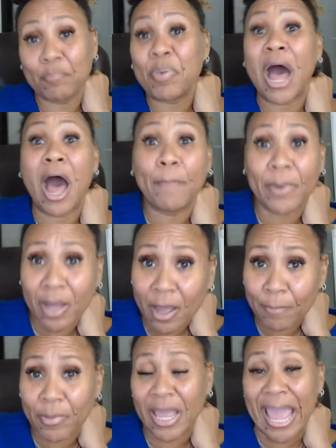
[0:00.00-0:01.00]

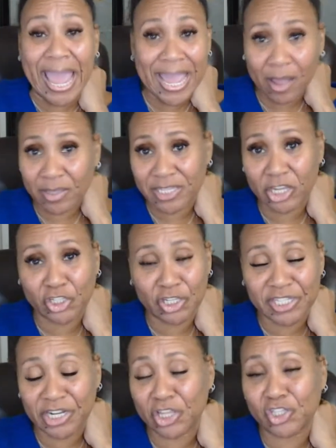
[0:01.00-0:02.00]
pop-up hangout
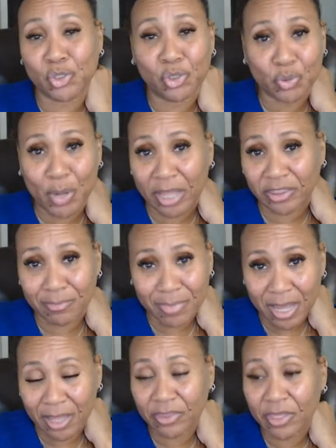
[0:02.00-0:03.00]
sessions that I do throughout the
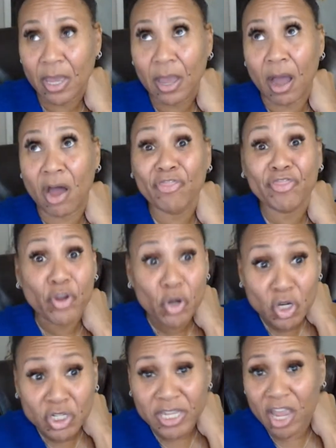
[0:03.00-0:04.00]
month. On
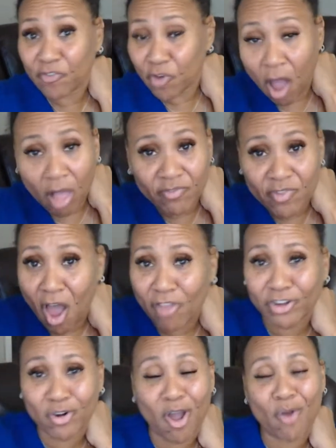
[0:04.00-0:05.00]
Thursday, for all of y'all
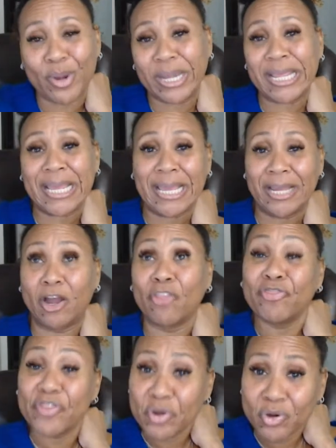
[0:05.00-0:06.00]
that are already in,
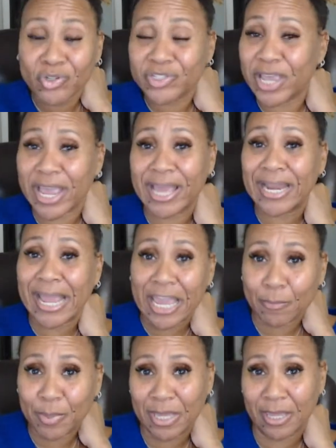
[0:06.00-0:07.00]
on Thursday at
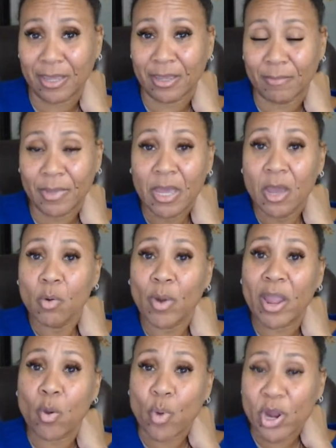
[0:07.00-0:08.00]
8 p.m.,
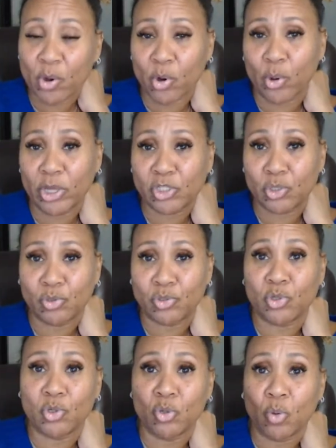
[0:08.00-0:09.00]
right, we are going to
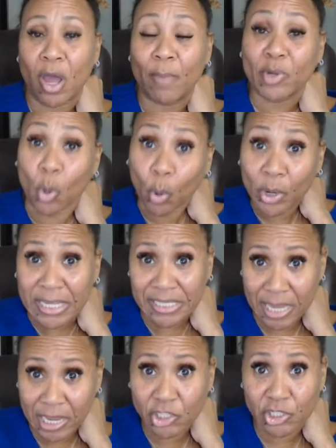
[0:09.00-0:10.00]
do an
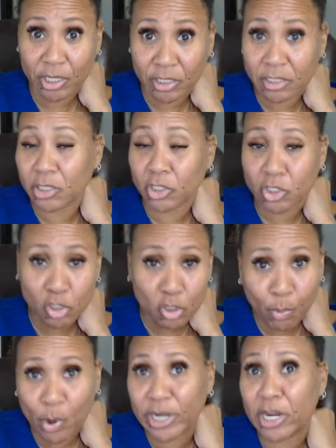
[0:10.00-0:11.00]
orientation. Since
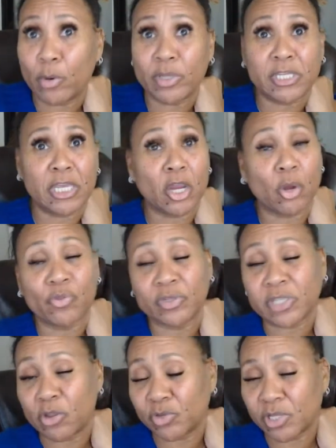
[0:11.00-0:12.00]
2.0 is here, and
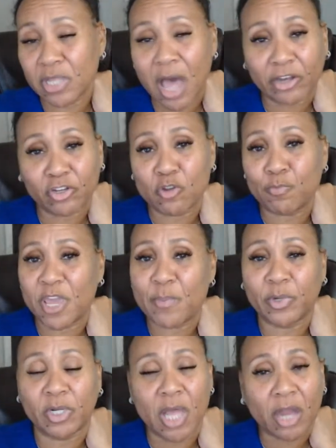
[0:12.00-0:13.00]
there's a lot of new
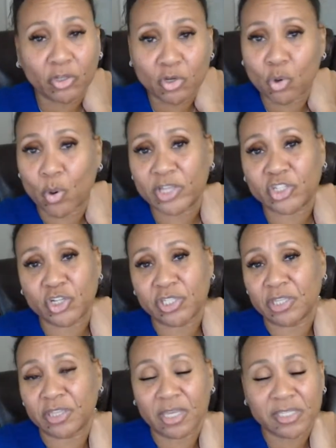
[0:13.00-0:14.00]
people and a lot of new questions
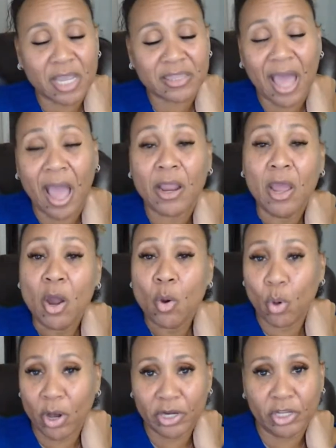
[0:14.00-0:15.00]
and things like that,
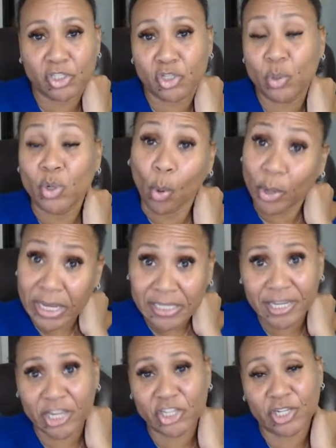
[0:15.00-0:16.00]
we're going to do an
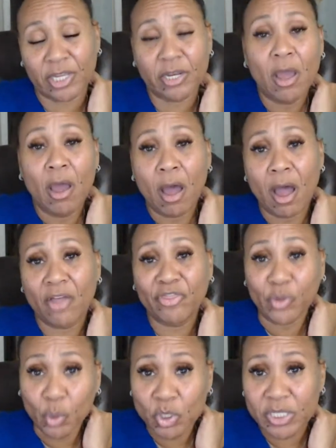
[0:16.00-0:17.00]
orientation on
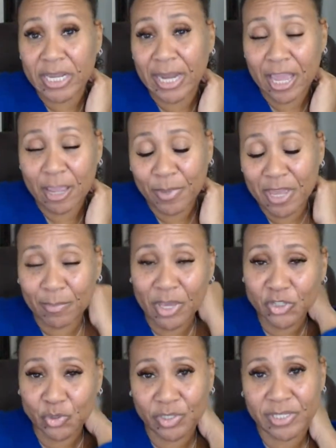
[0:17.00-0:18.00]
Thursday at 8 p.m.
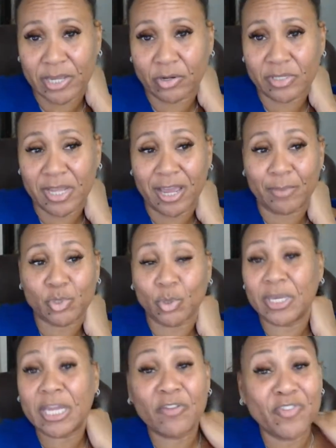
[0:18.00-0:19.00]
Eastern Standard Time. So
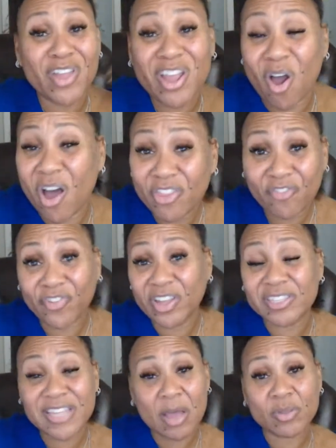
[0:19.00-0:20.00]
again, if you're like on the
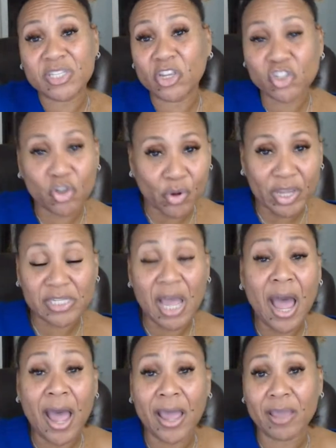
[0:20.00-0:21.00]
fence, now is such a great
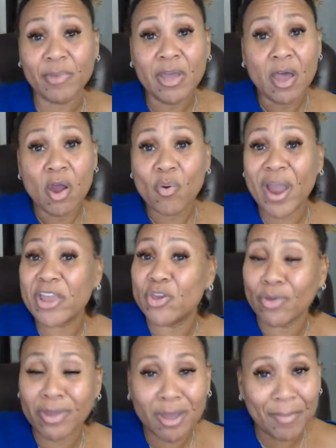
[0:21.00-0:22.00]
time, right?
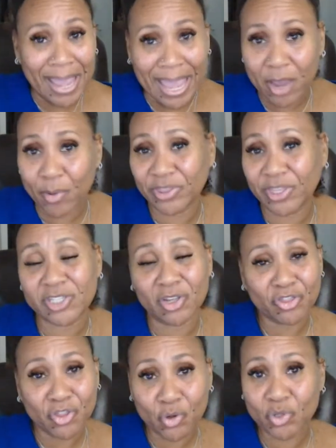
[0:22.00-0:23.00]
You can come hang with us
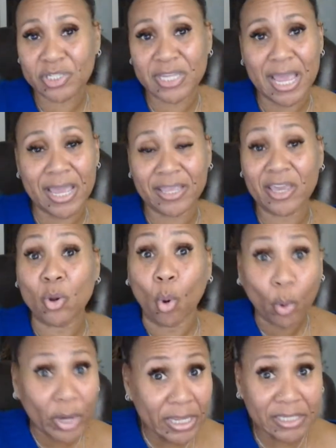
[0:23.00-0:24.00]
on Thursday and get
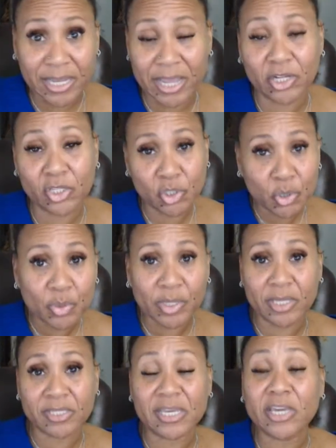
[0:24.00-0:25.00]
orientated to
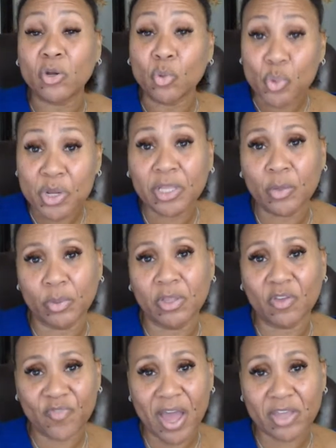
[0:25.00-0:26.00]
this and get a really,
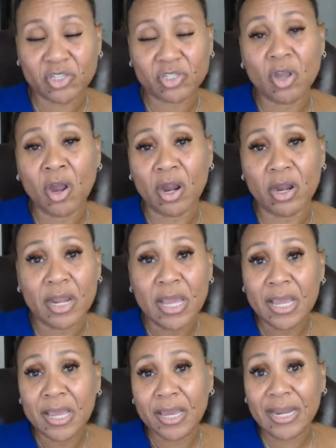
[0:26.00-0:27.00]
really fast start.
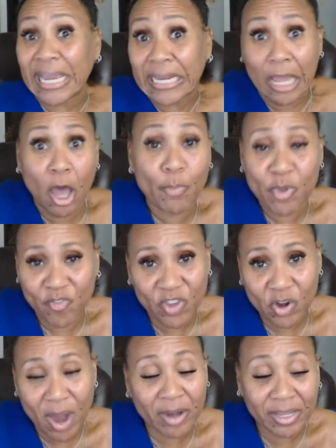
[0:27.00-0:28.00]
And I can help you
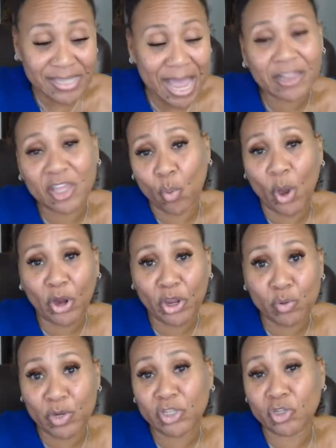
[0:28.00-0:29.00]
figure out exactly where
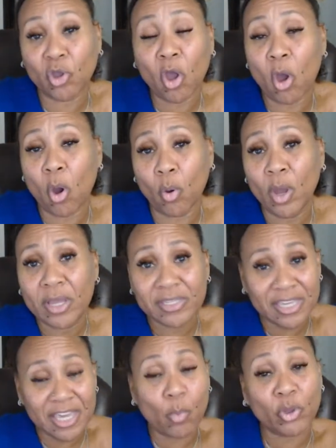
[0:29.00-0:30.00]
you need to go
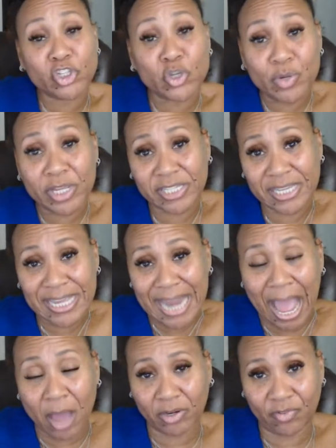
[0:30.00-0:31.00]
to get what you need to get
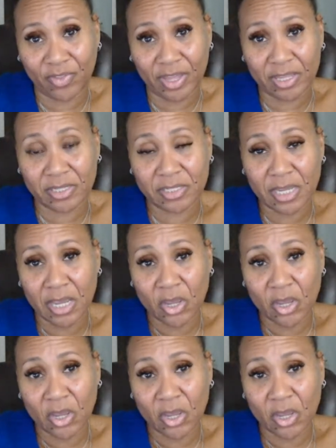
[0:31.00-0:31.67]
out of this.